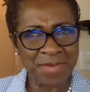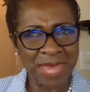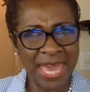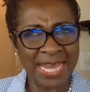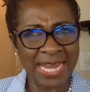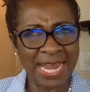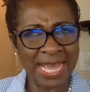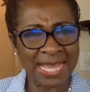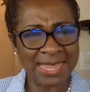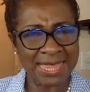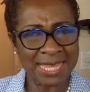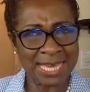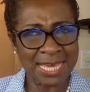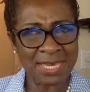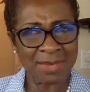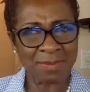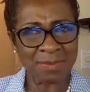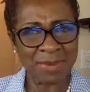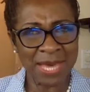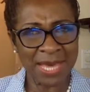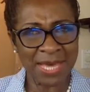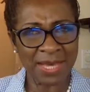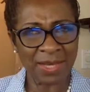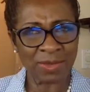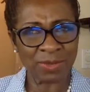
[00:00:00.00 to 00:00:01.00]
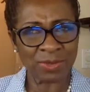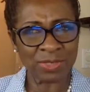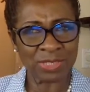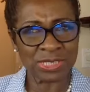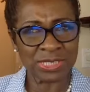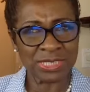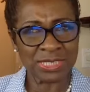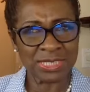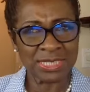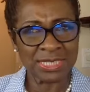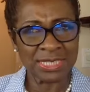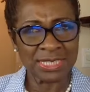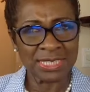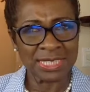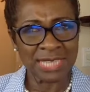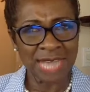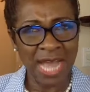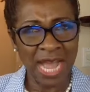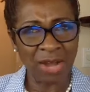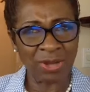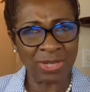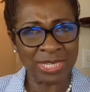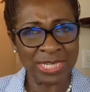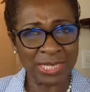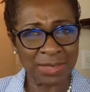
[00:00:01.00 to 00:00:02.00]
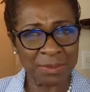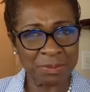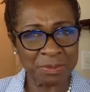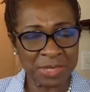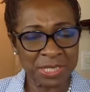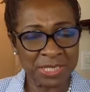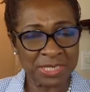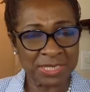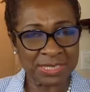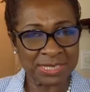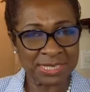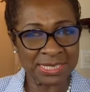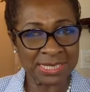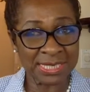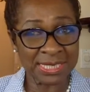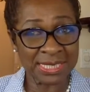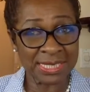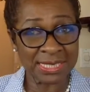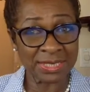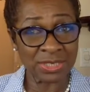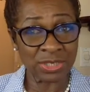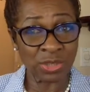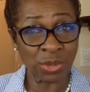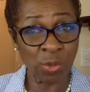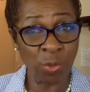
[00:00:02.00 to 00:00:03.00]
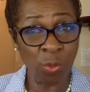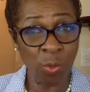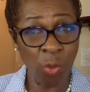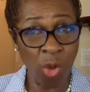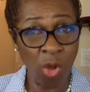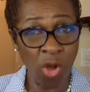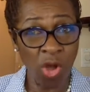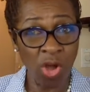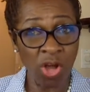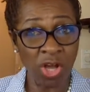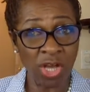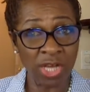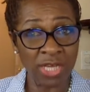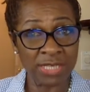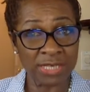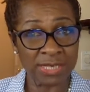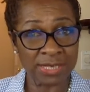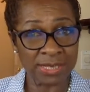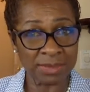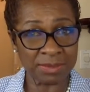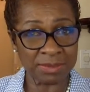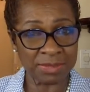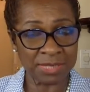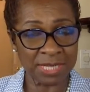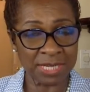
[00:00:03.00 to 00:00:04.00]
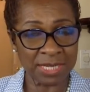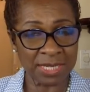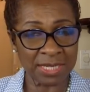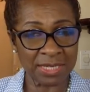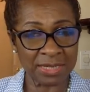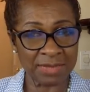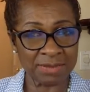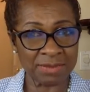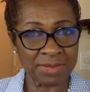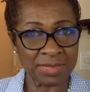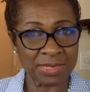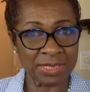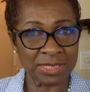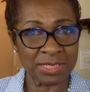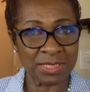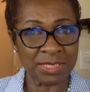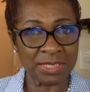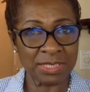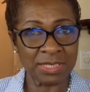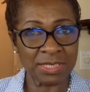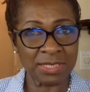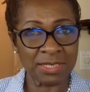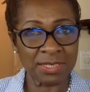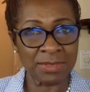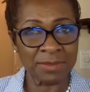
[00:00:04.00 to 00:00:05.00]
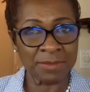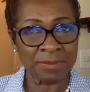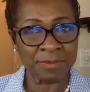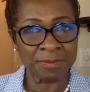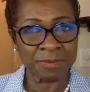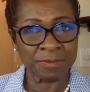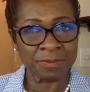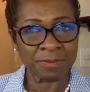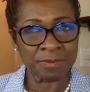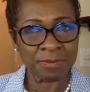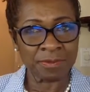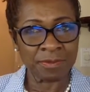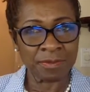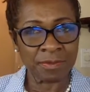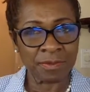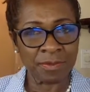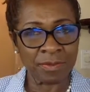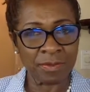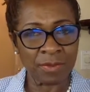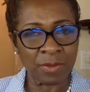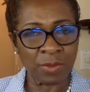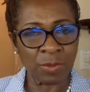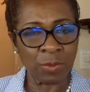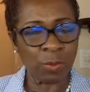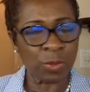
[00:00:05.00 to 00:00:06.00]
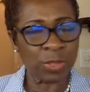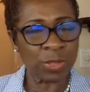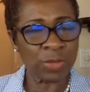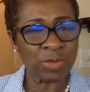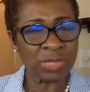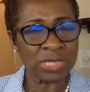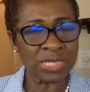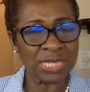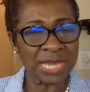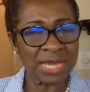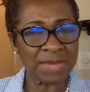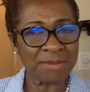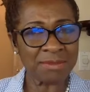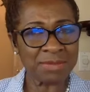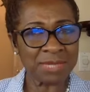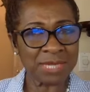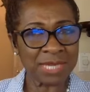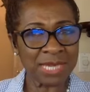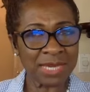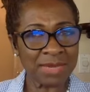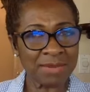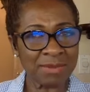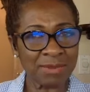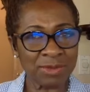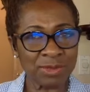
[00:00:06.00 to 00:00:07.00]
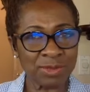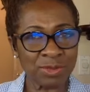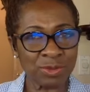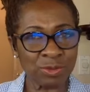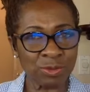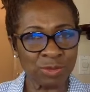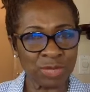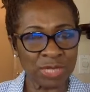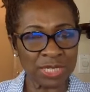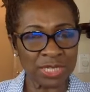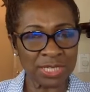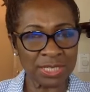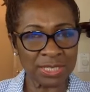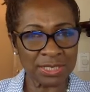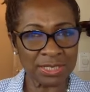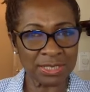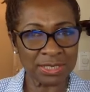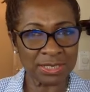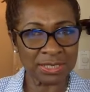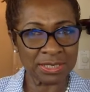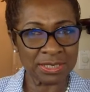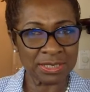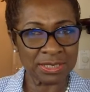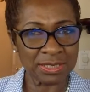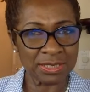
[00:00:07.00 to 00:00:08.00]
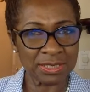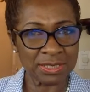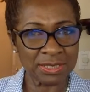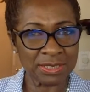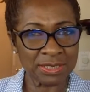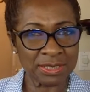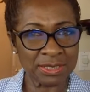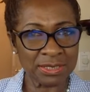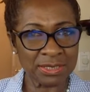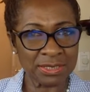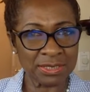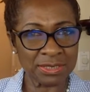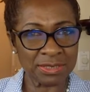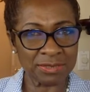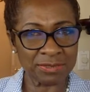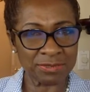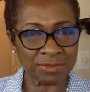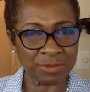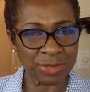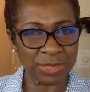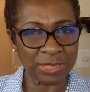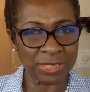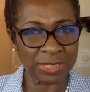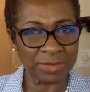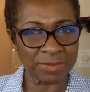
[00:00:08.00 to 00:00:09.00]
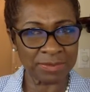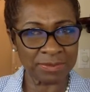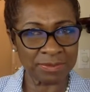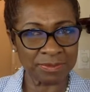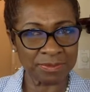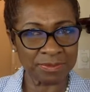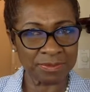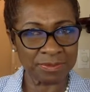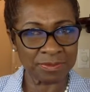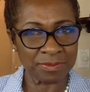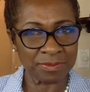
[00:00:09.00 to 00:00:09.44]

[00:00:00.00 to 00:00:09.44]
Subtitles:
and I think about our inability to walk sometimes, we would not be able to run to freedom.